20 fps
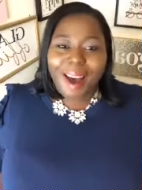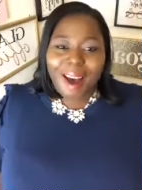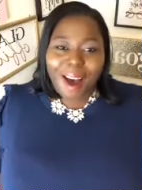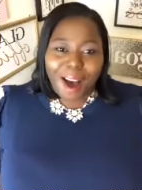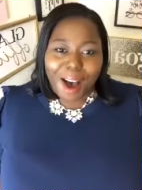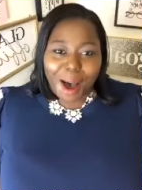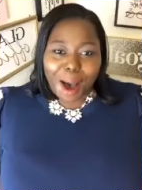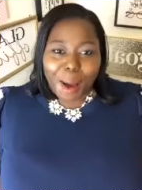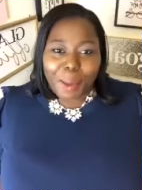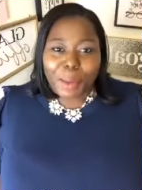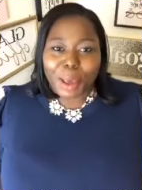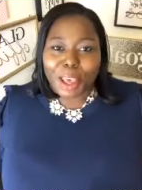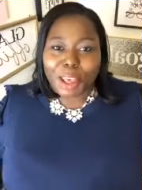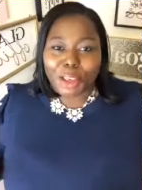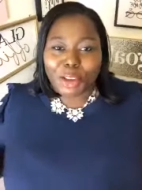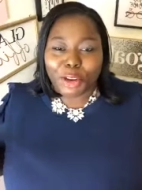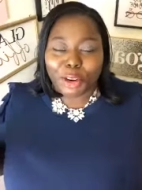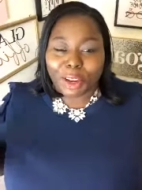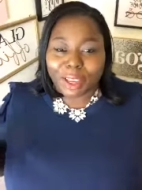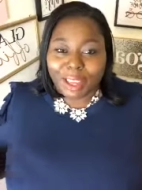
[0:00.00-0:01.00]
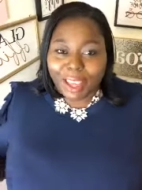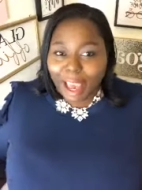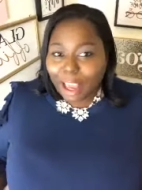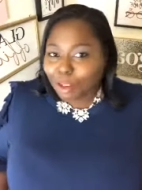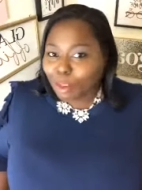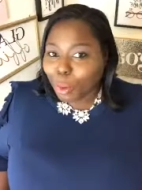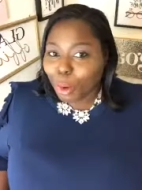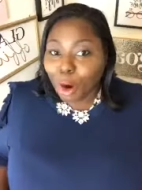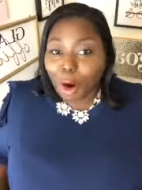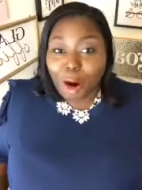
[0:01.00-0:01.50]
Um, and your
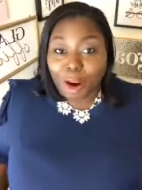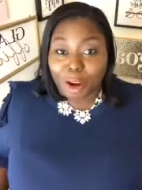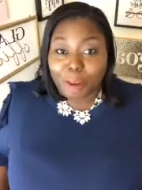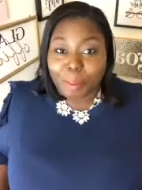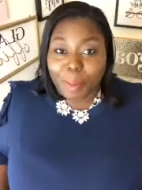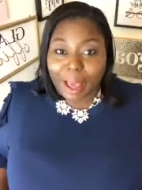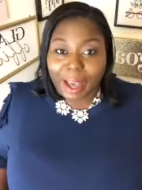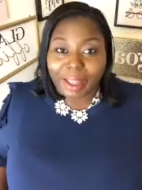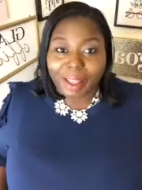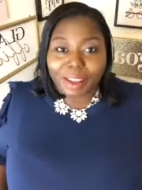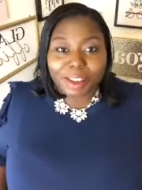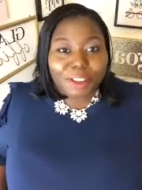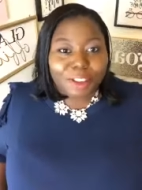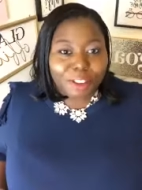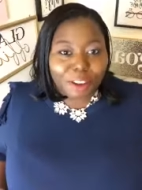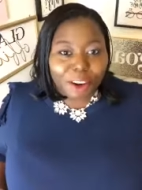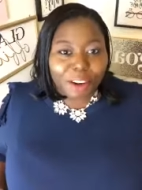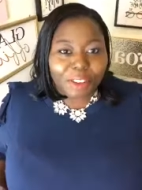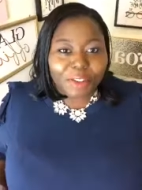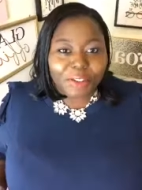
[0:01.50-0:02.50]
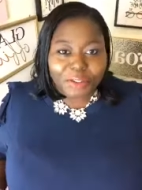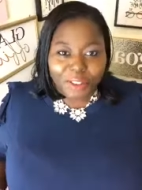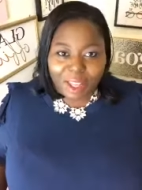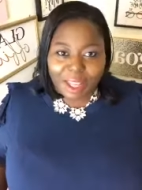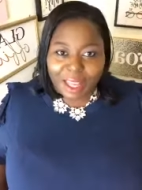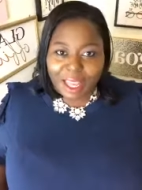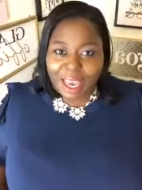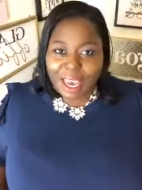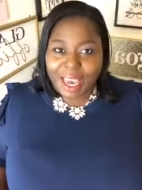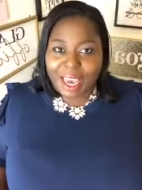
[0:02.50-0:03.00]
guests will automatically start
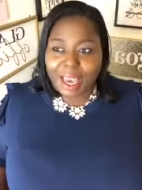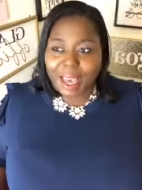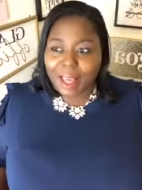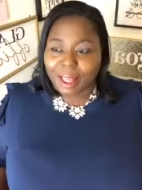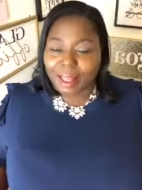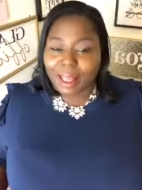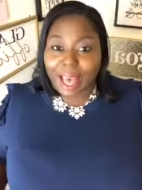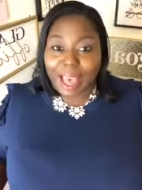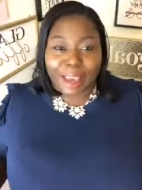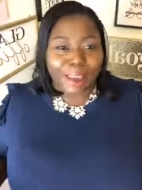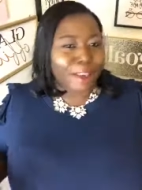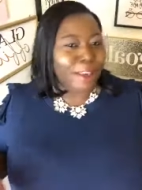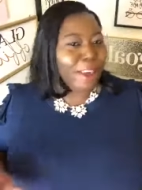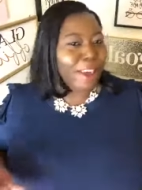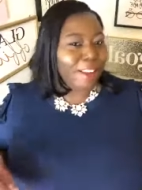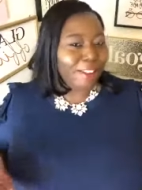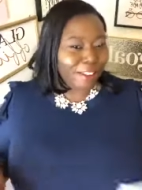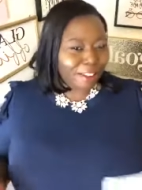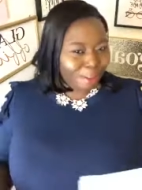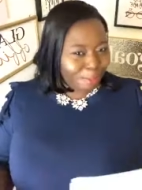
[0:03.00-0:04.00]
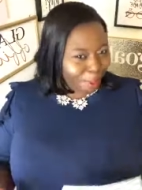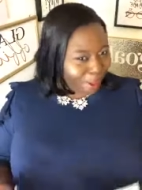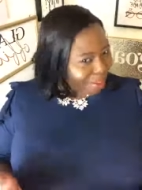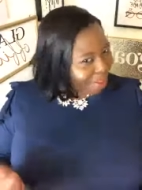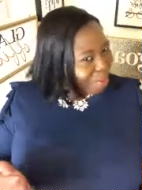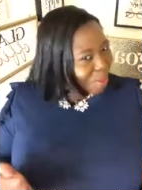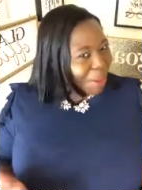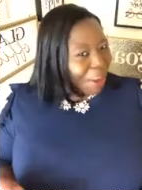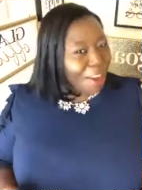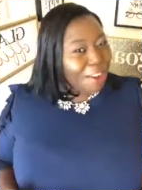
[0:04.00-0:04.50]
feeling like, is this about
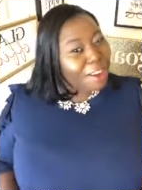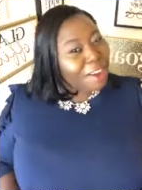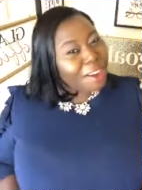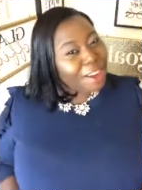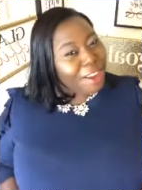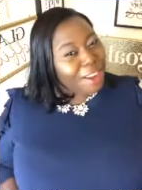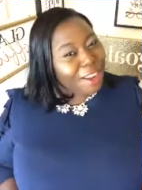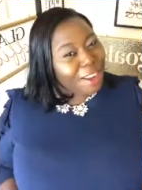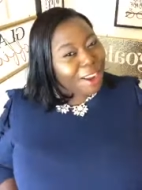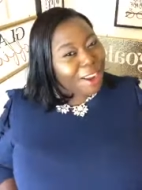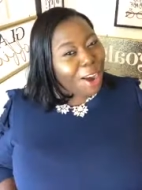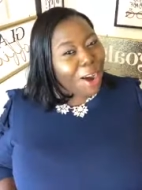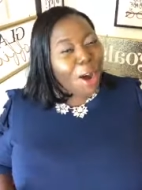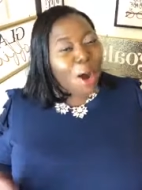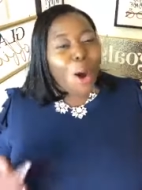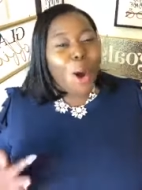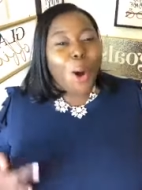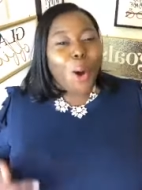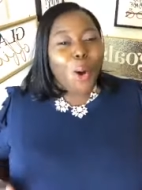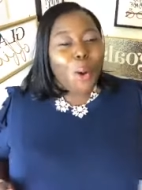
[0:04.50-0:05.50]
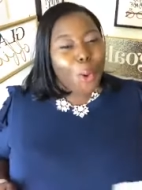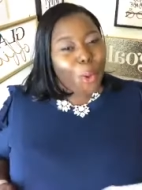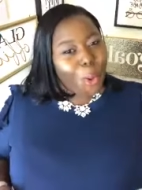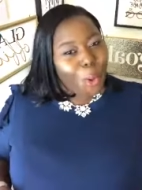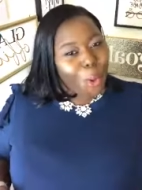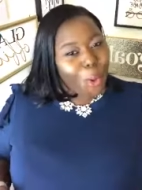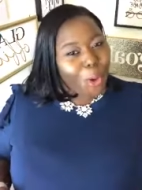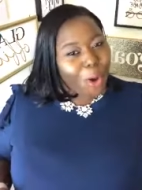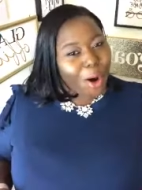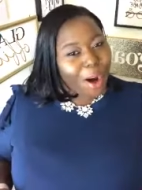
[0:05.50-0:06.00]
to be good?
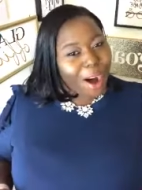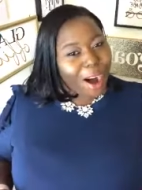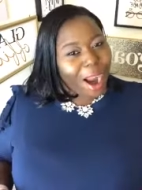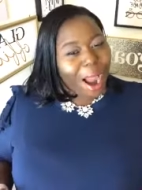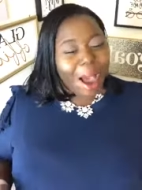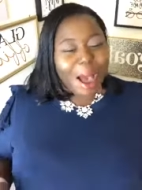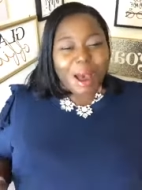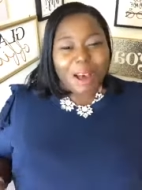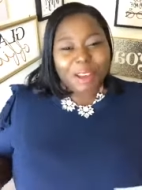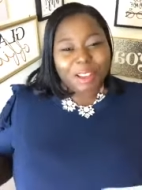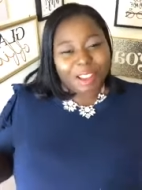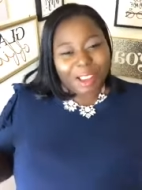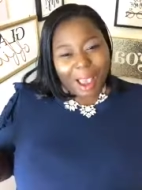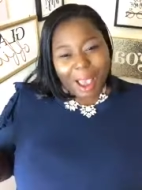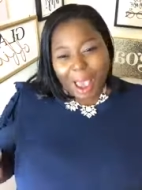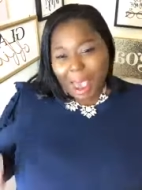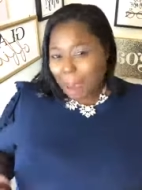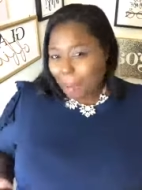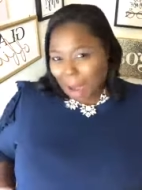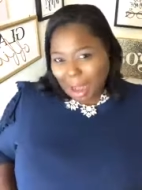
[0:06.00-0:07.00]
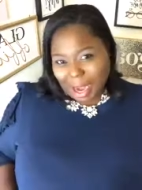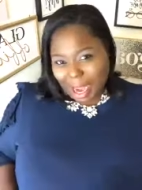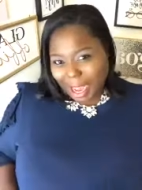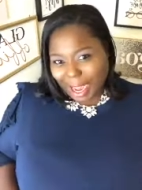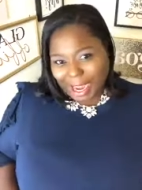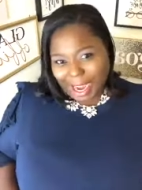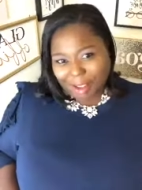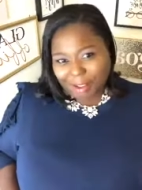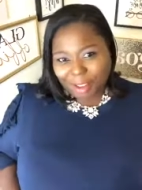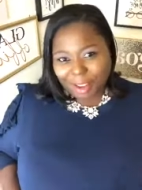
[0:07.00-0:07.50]
Or as I, am I not
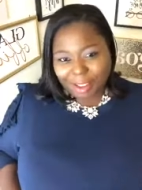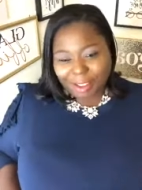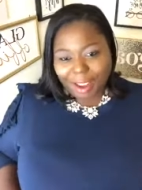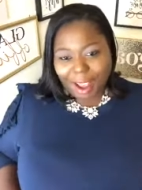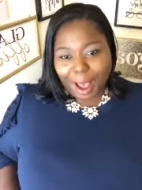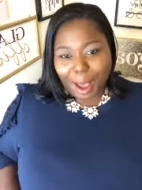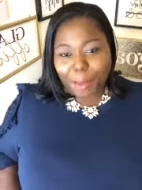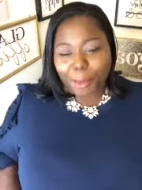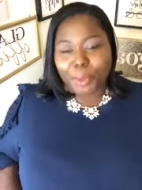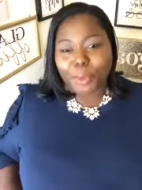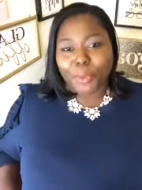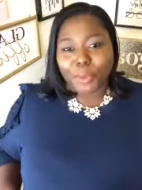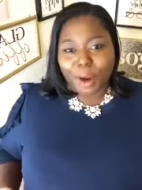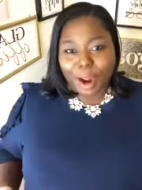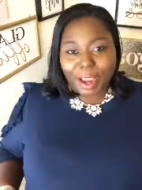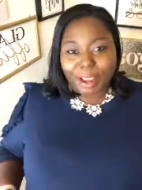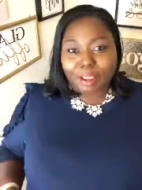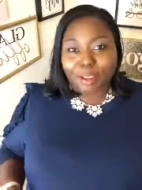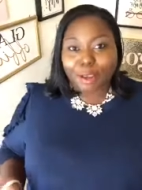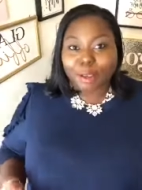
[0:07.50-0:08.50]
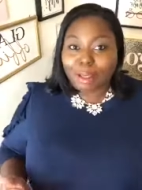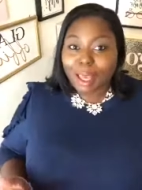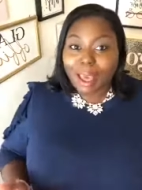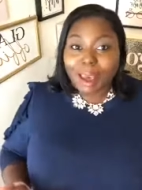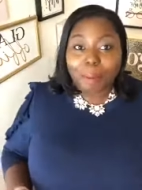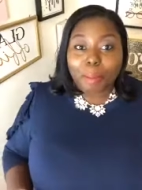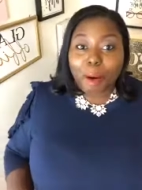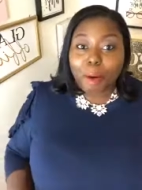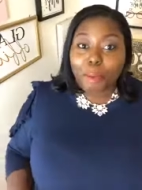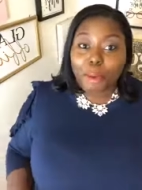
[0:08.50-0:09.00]
gonna have a good time, right? So think
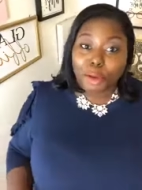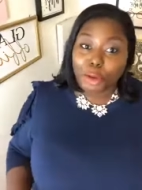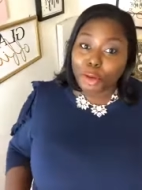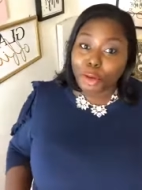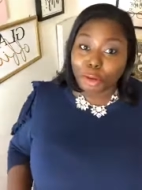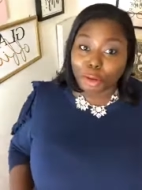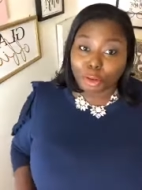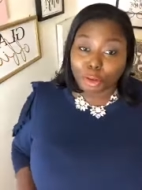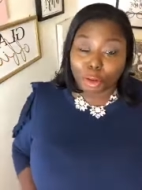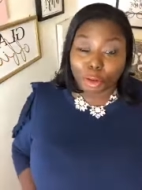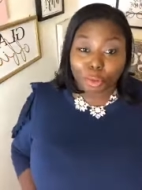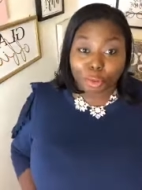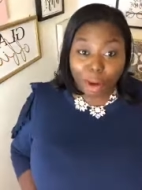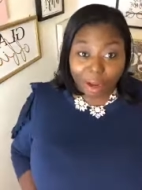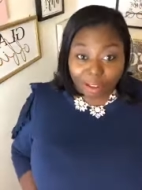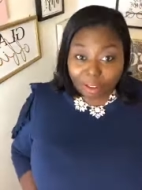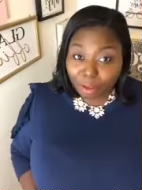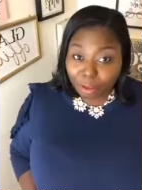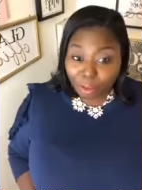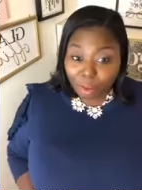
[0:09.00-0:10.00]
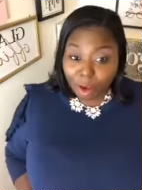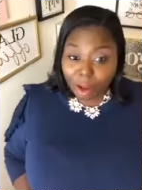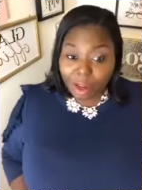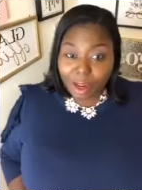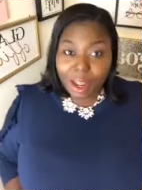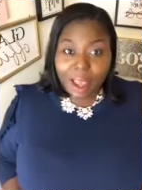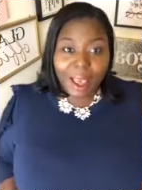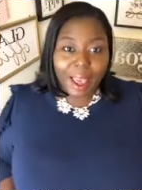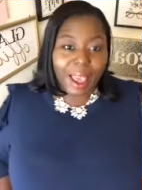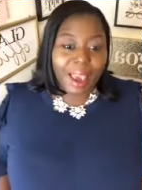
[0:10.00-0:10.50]
about when you go to a restaurant.
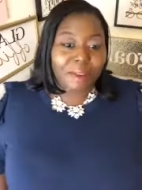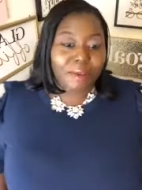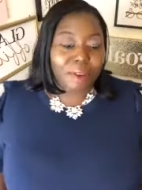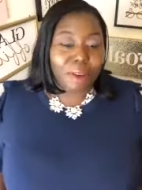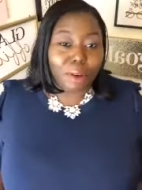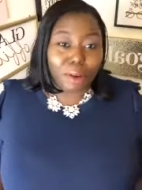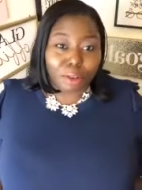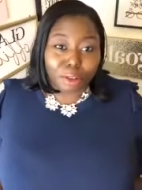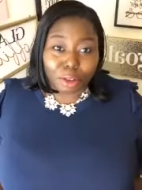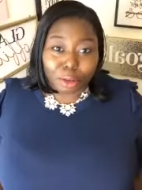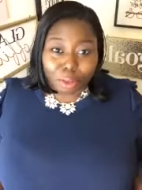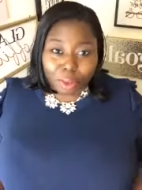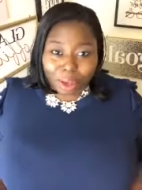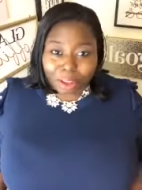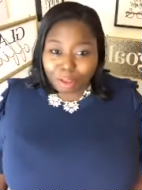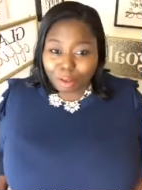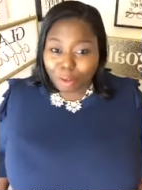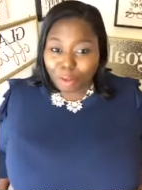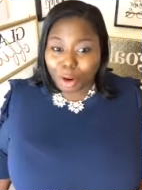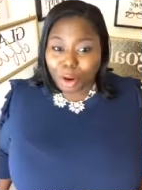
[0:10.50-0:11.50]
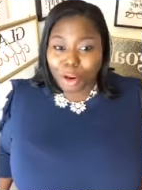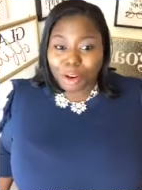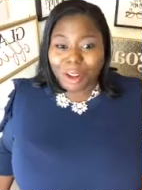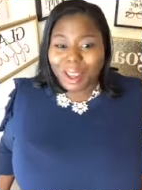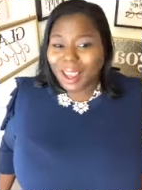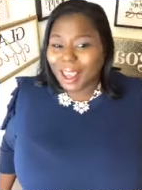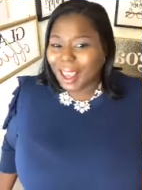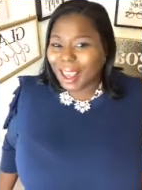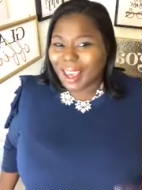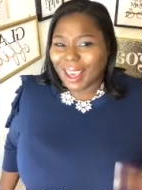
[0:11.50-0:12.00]
You go to a restaurant,
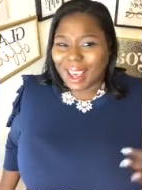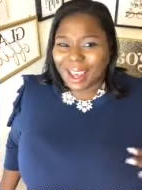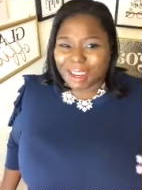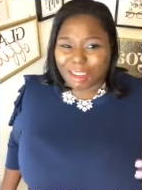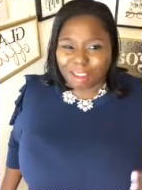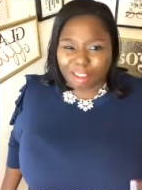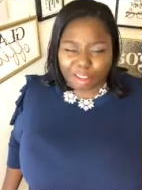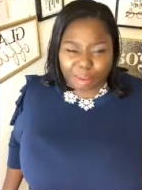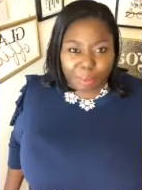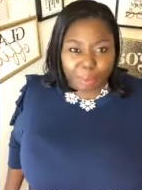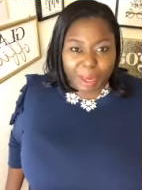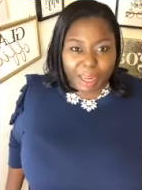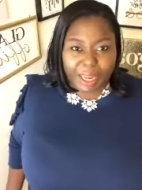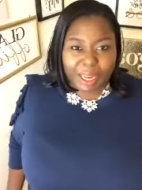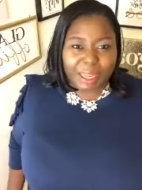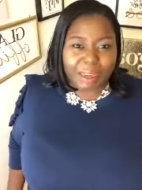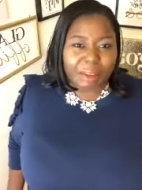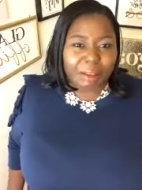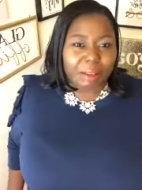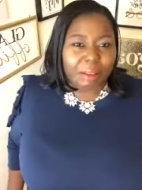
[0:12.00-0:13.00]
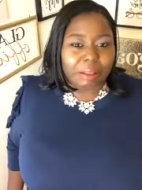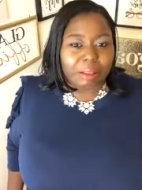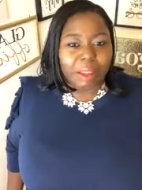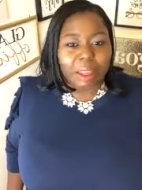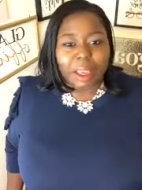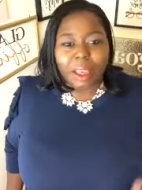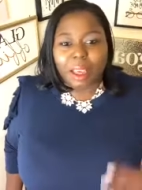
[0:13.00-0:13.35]
it kind of smells.